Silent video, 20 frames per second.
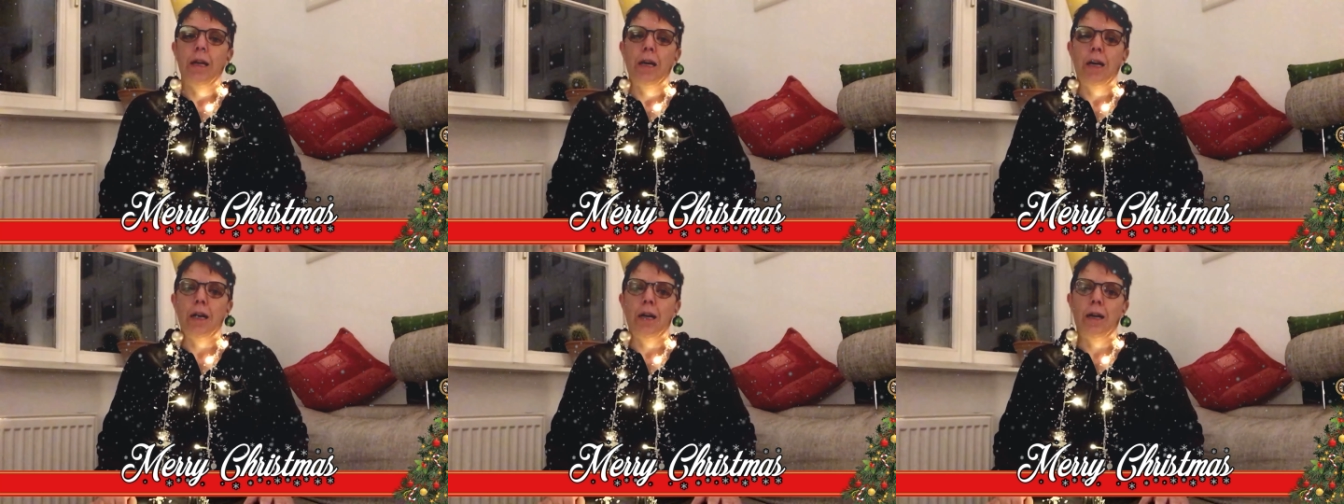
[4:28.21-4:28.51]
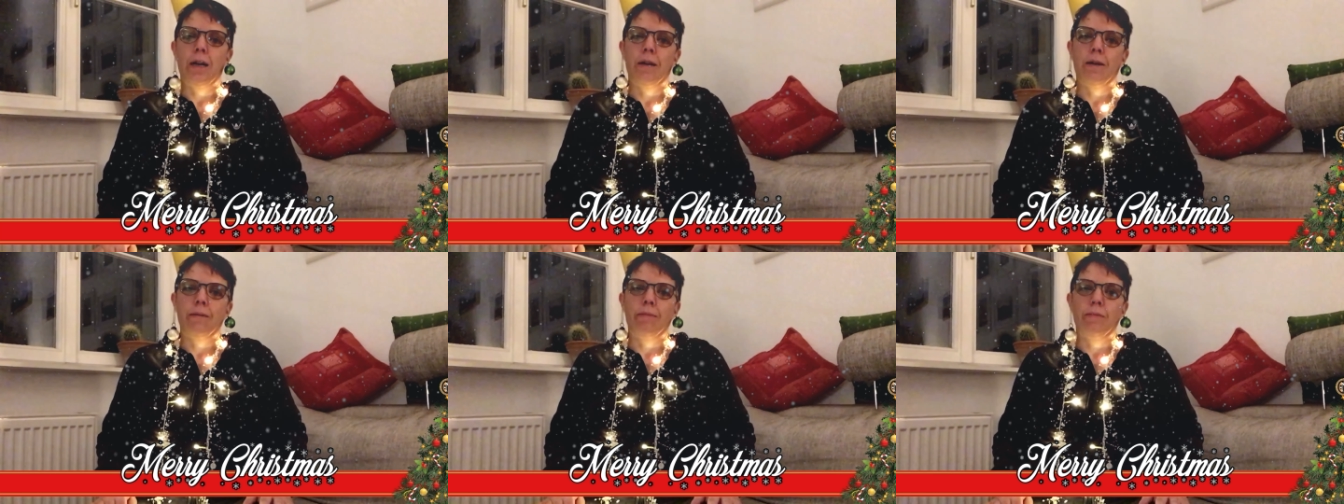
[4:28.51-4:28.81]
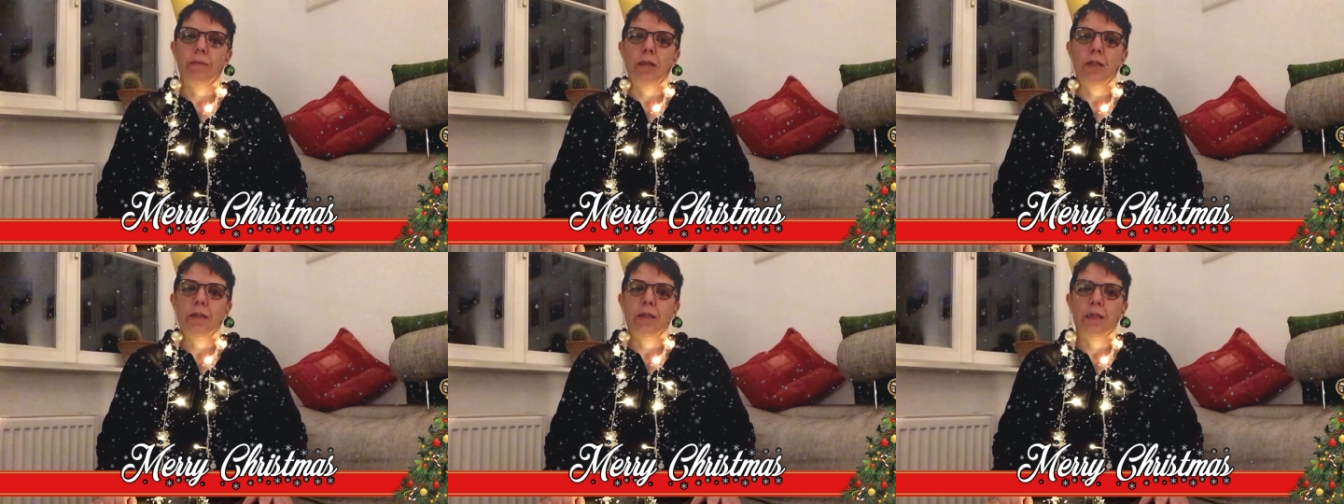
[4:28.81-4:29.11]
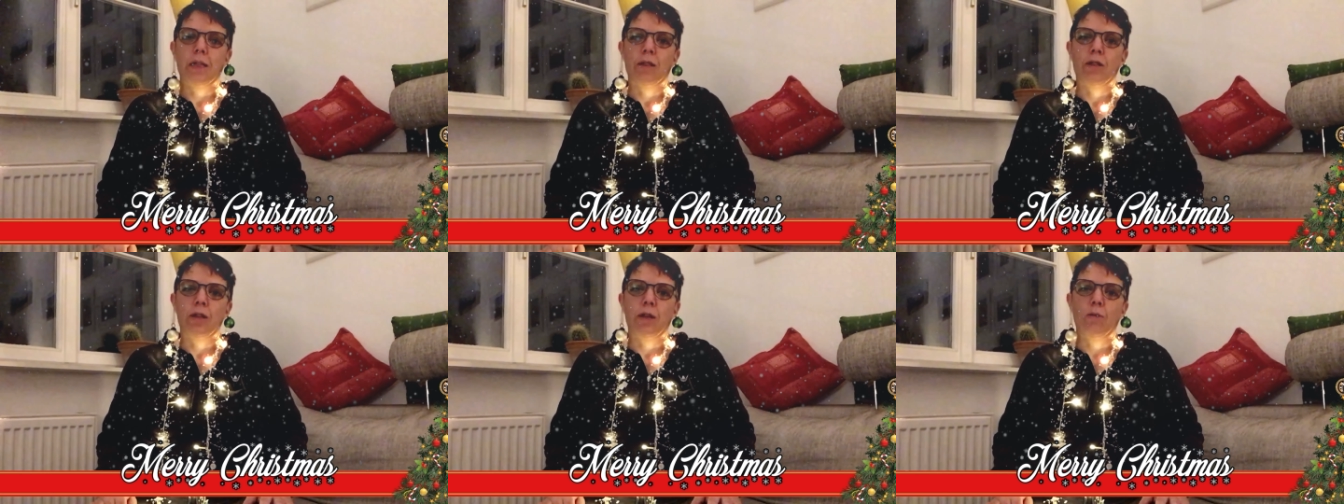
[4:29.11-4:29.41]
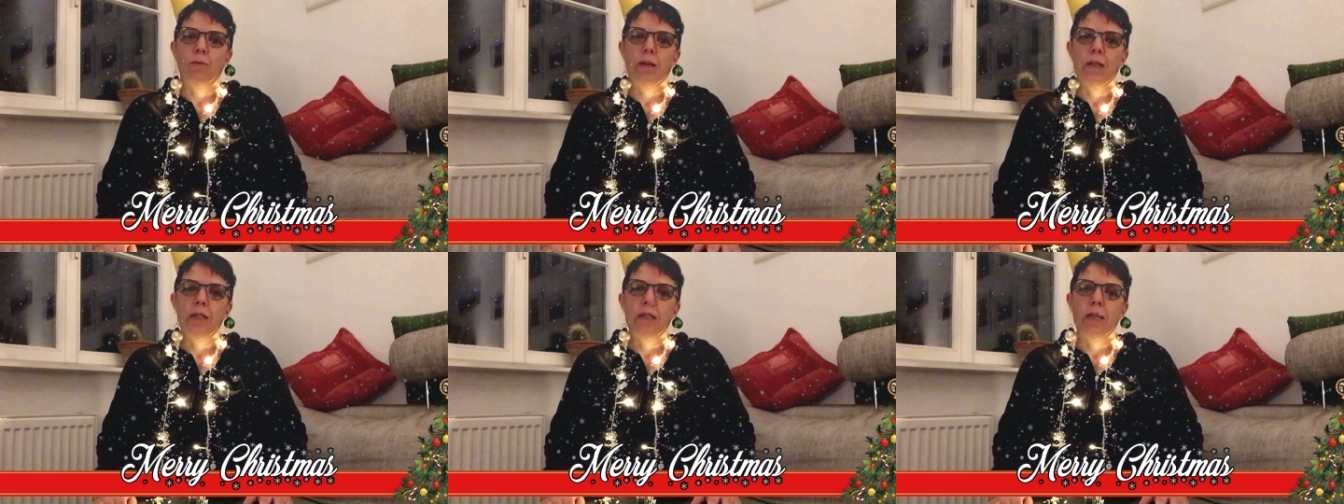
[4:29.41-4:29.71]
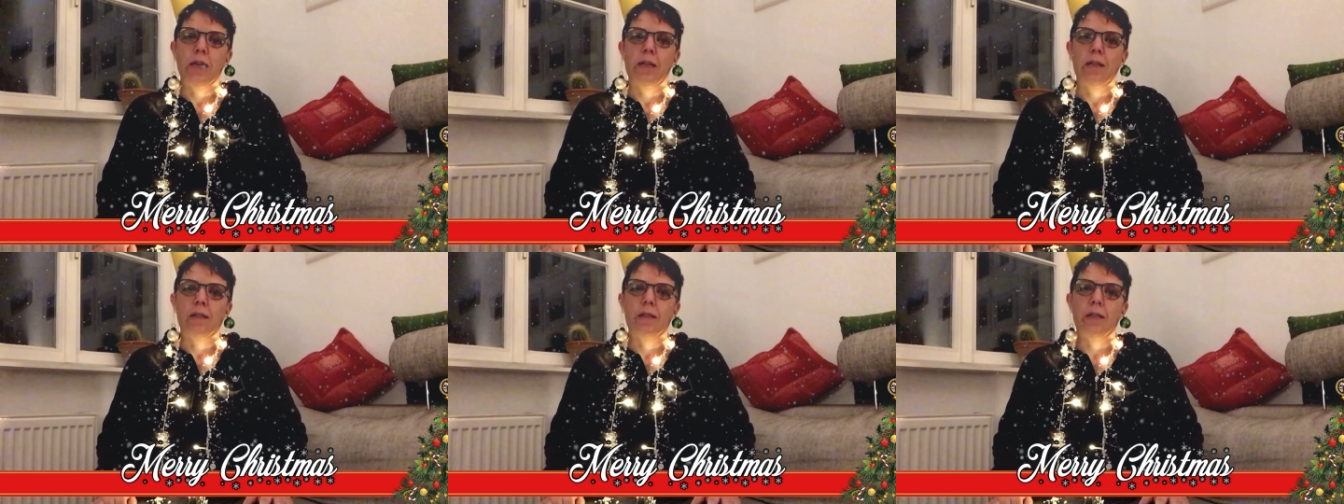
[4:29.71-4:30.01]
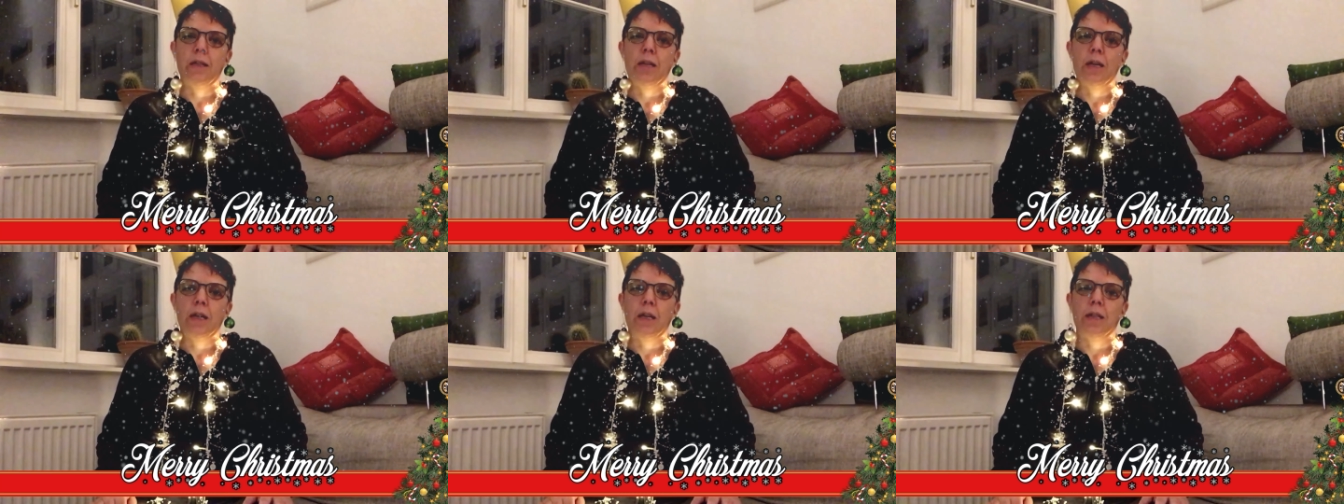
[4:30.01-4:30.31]
um, it's actually quite
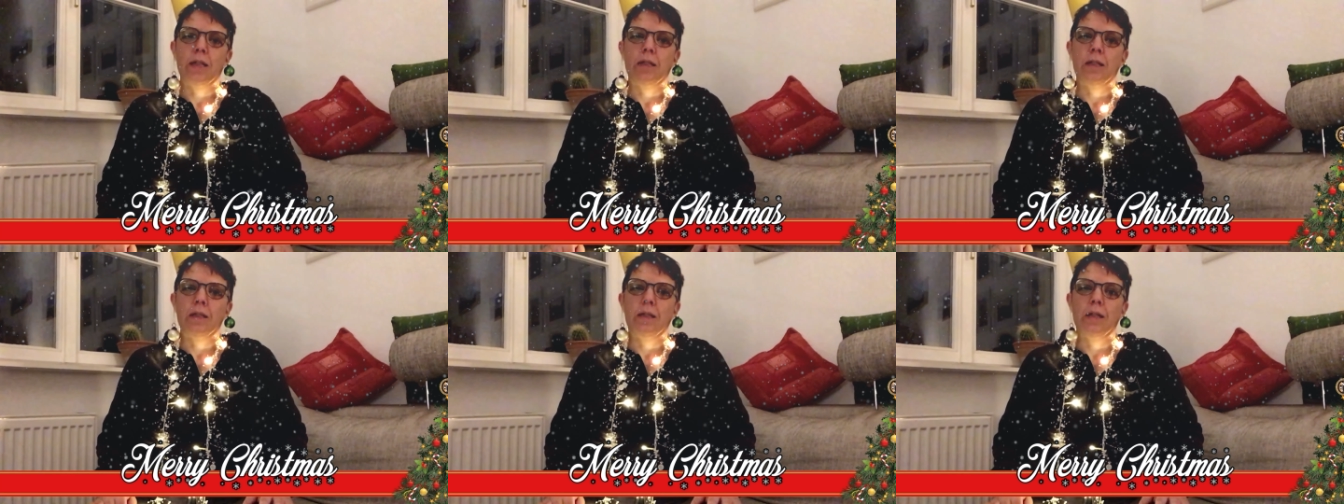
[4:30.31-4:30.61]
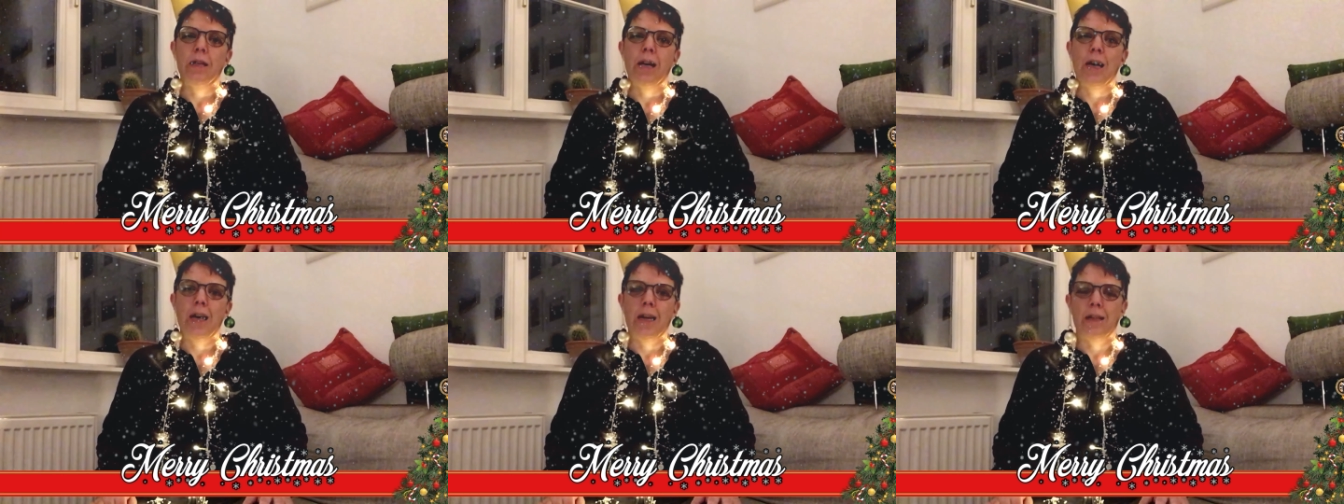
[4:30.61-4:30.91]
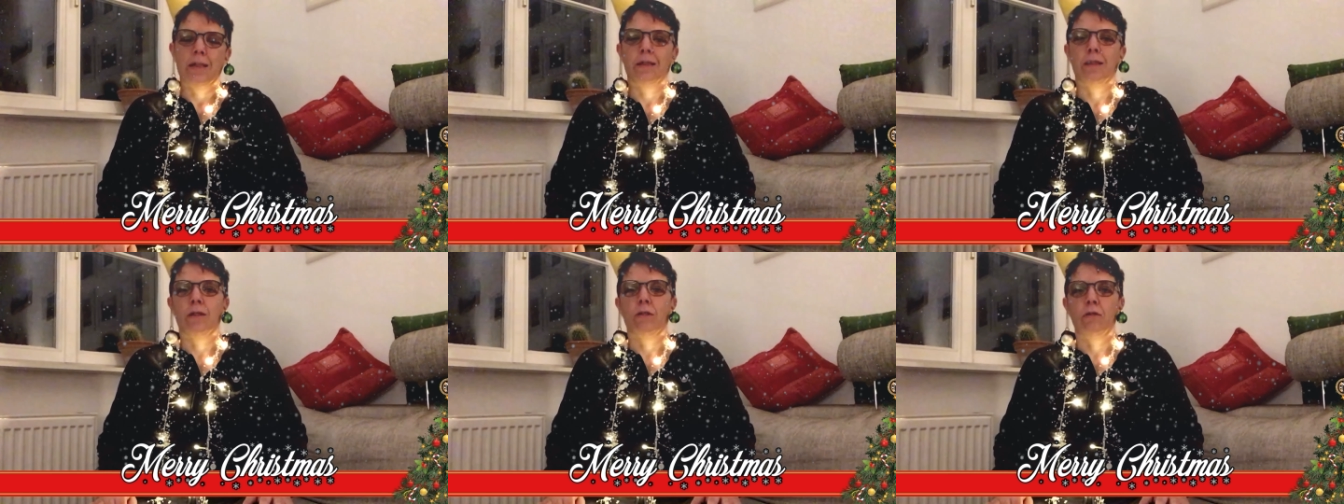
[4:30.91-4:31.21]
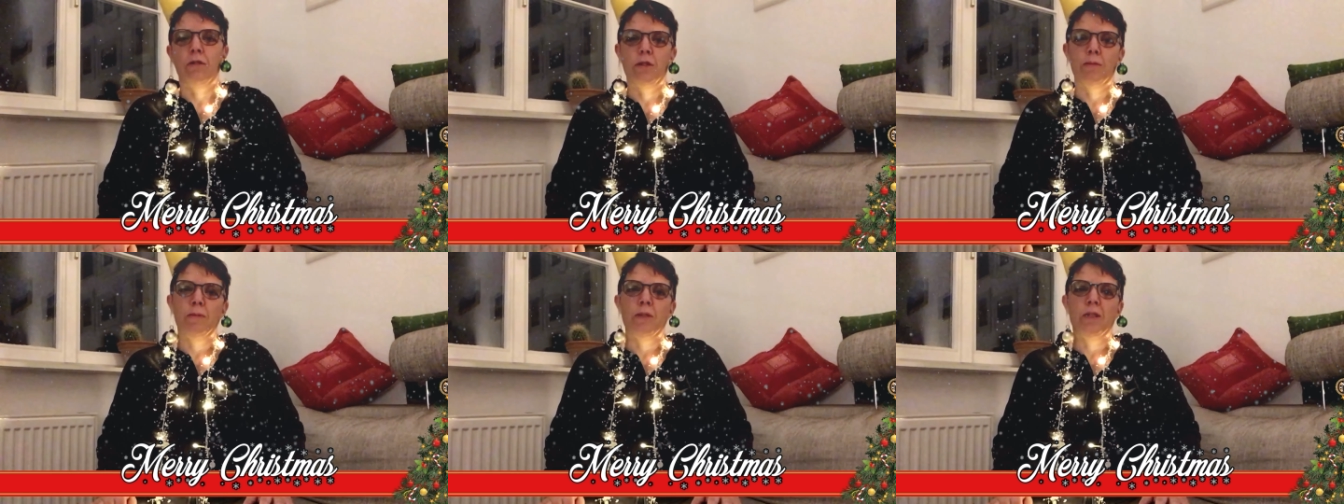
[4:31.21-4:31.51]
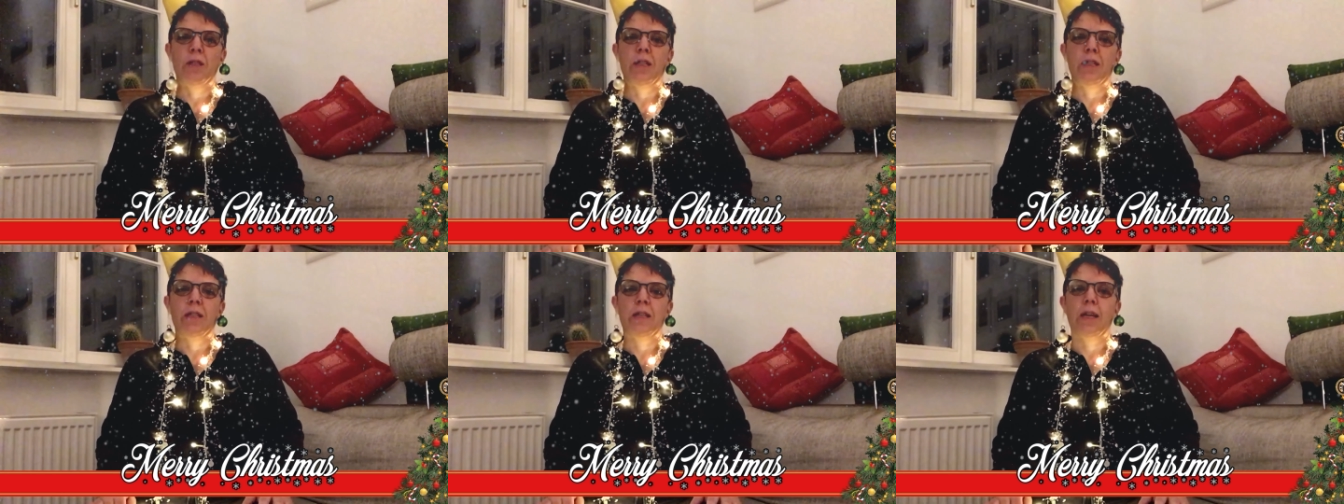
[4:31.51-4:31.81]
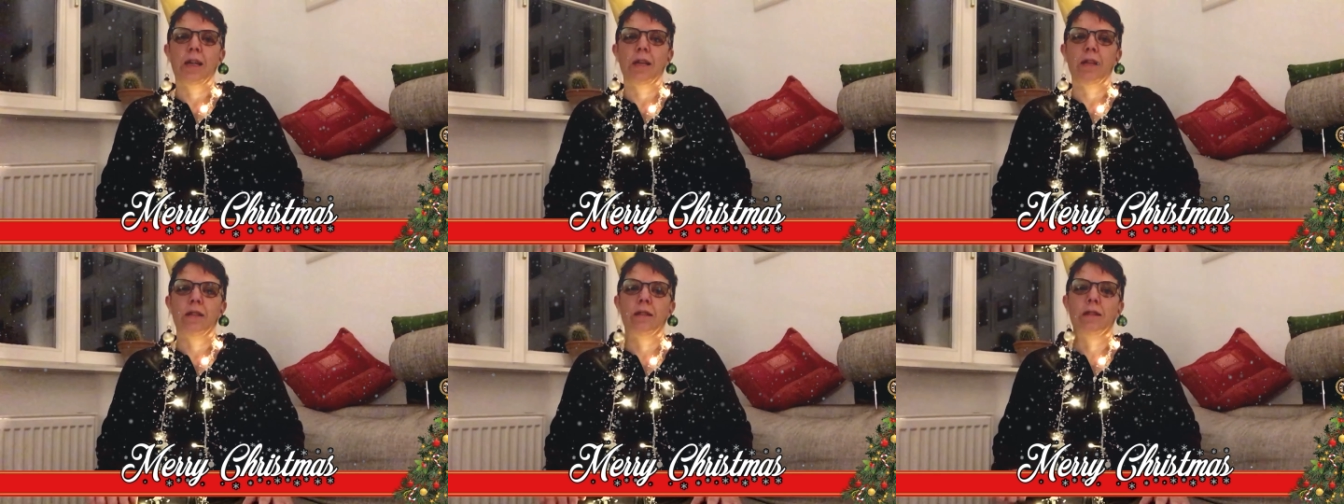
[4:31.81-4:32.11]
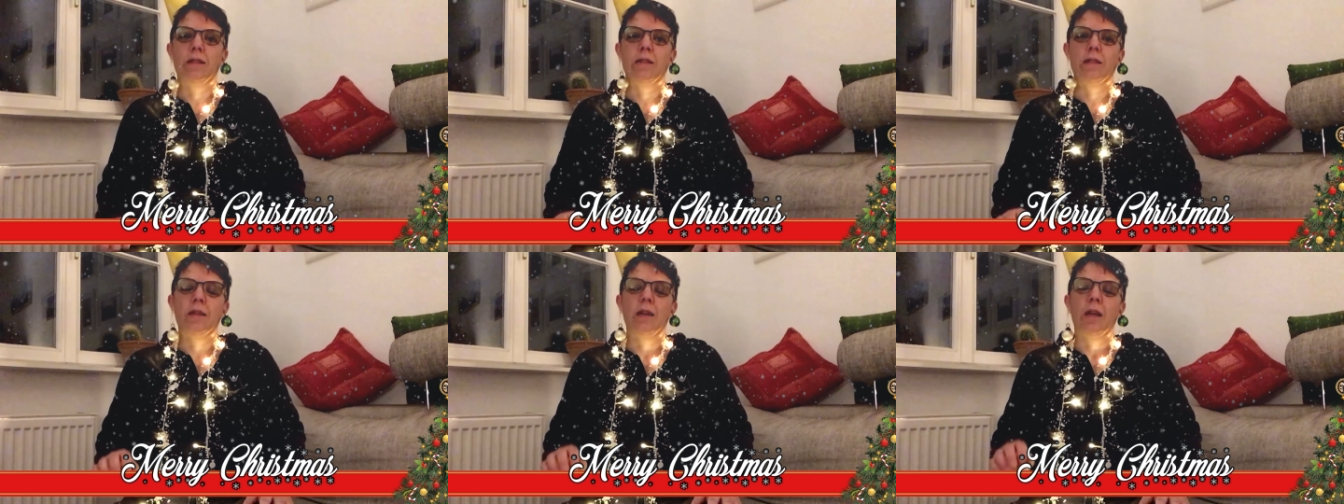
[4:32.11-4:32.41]
tasty and it has Christmassy
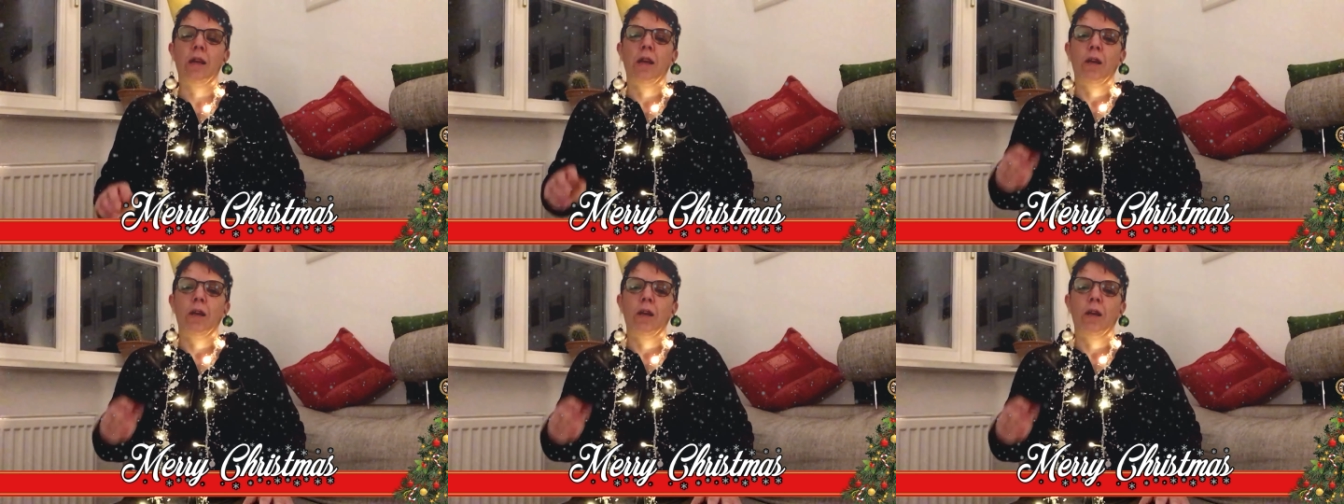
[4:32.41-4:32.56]
tastes